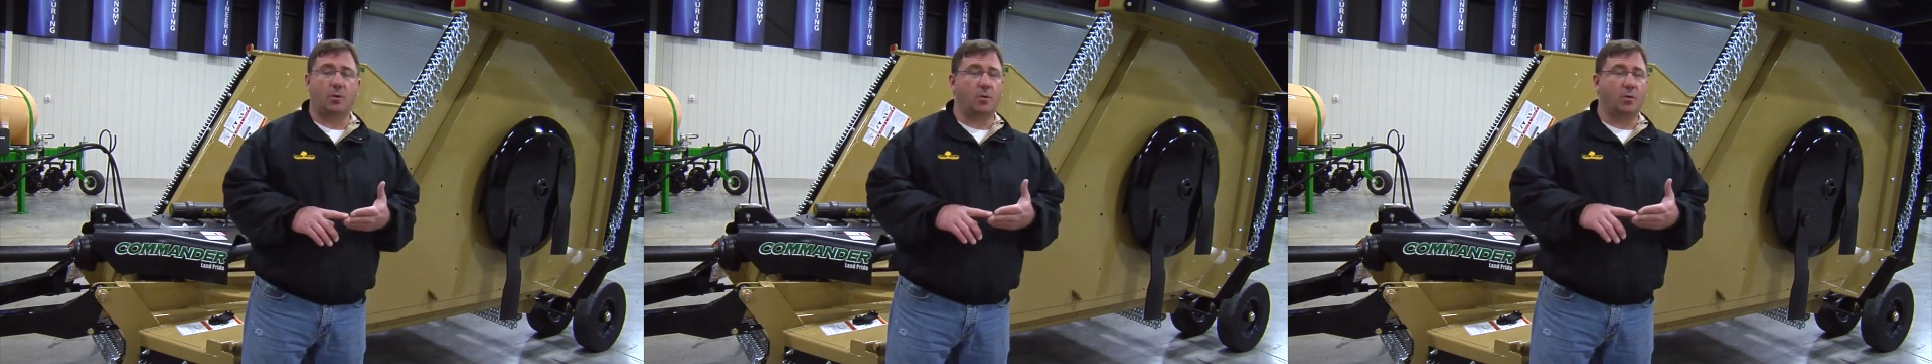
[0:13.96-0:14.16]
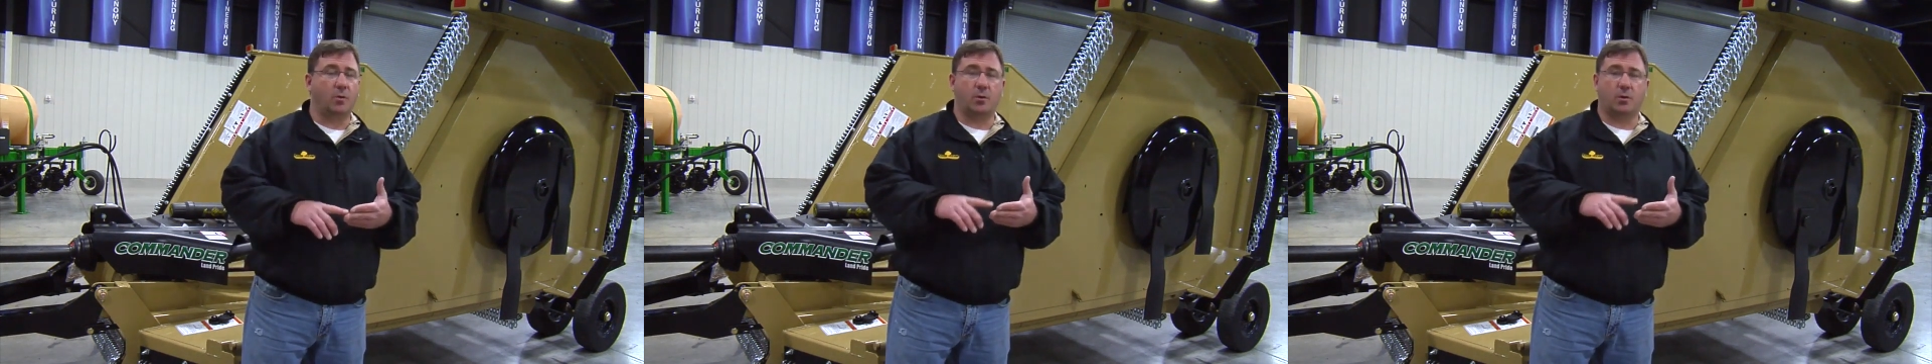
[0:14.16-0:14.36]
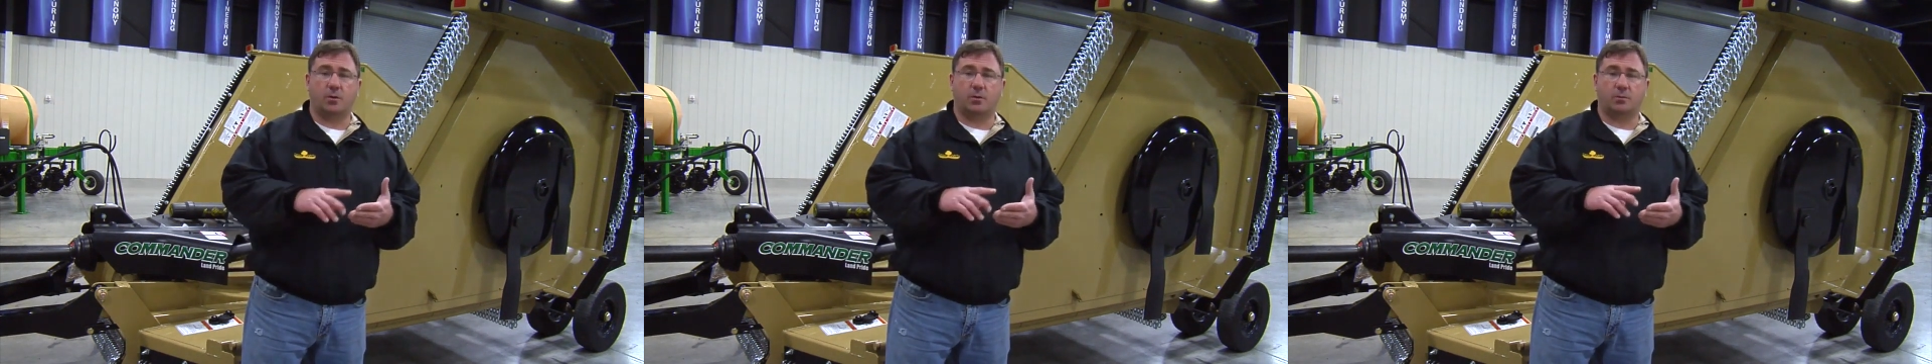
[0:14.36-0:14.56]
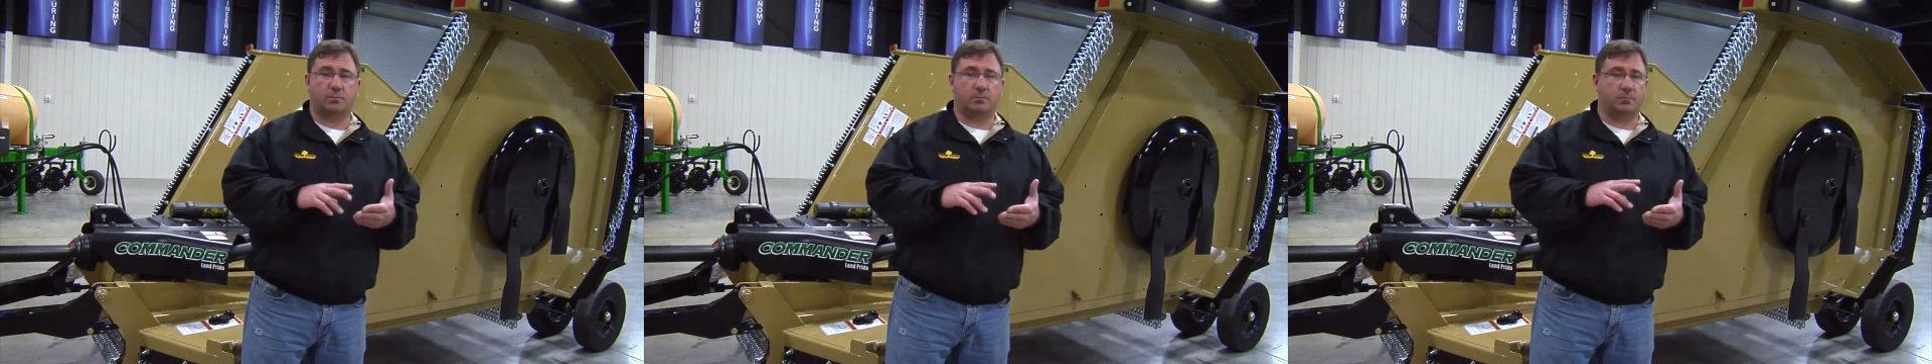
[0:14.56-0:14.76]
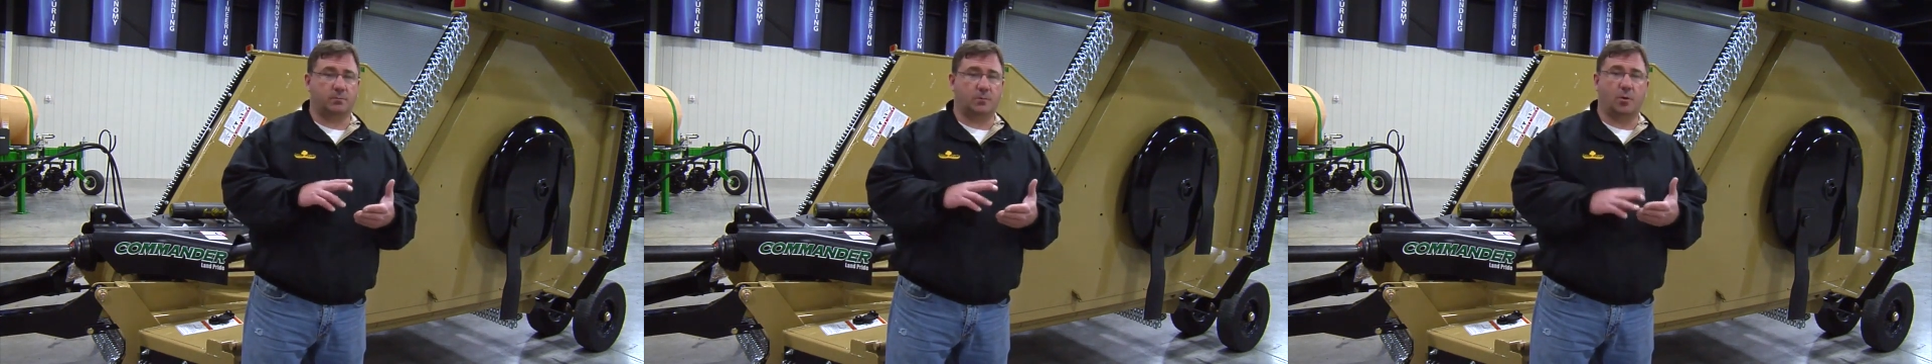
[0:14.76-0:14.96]
or
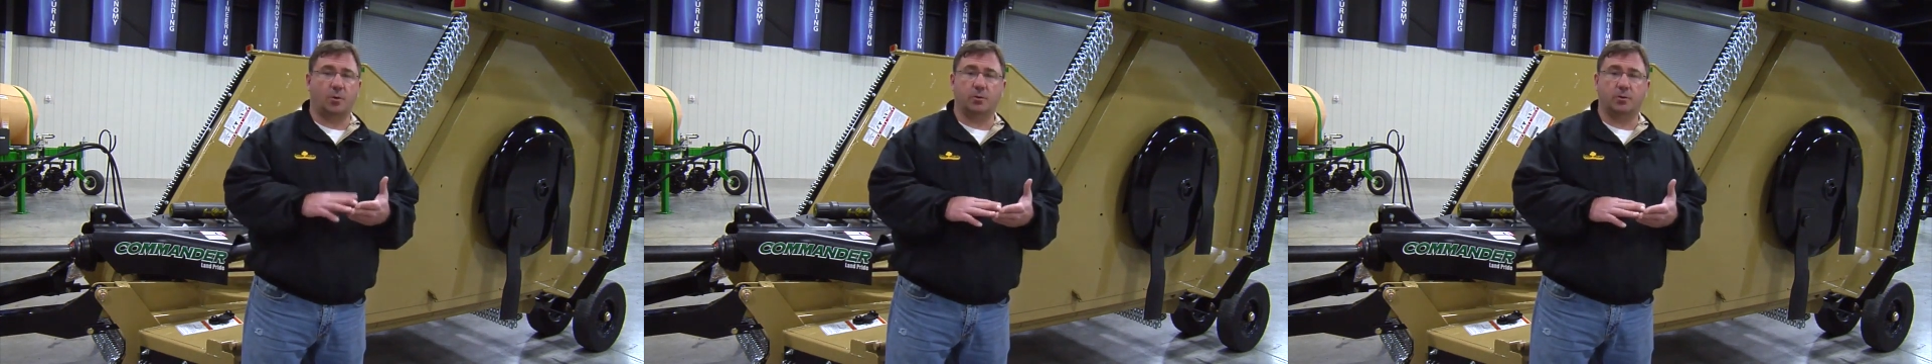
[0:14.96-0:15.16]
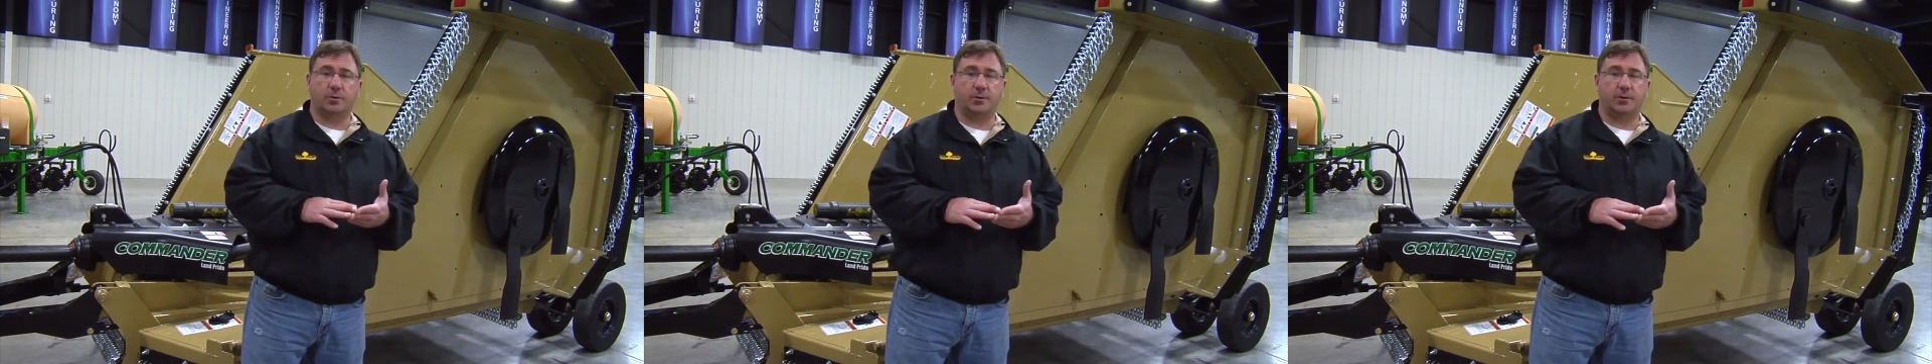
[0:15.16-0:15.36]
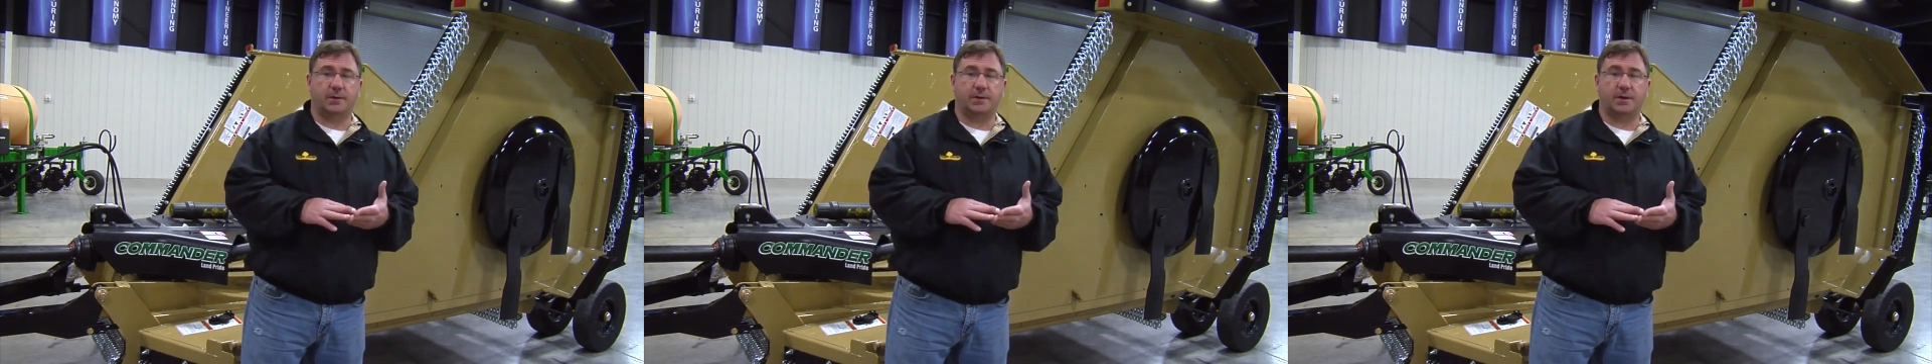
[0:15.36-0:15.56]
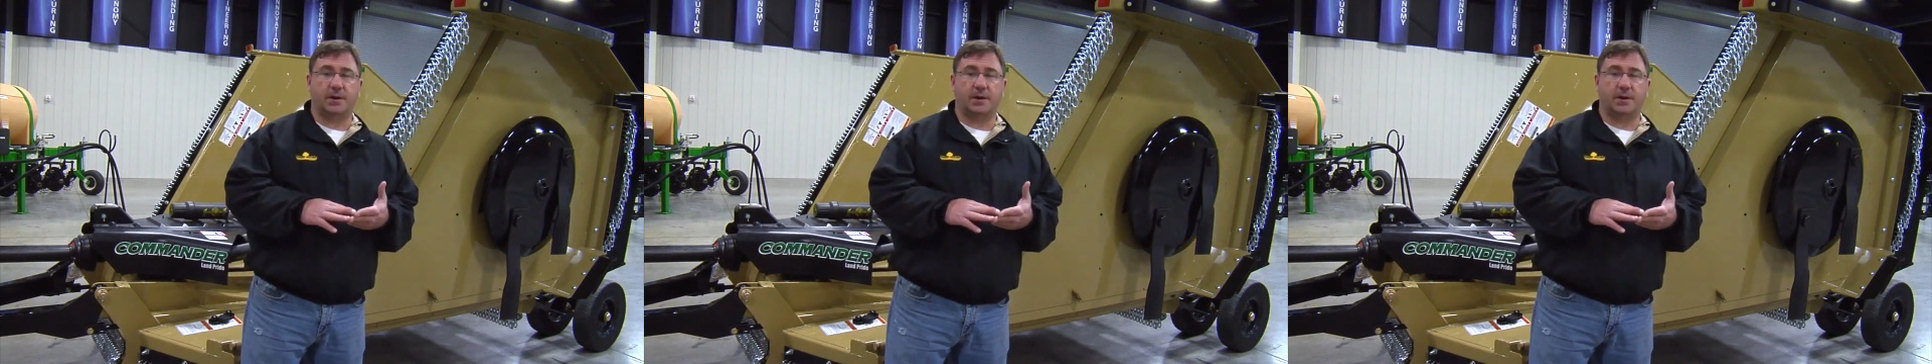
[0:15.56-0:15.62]
older units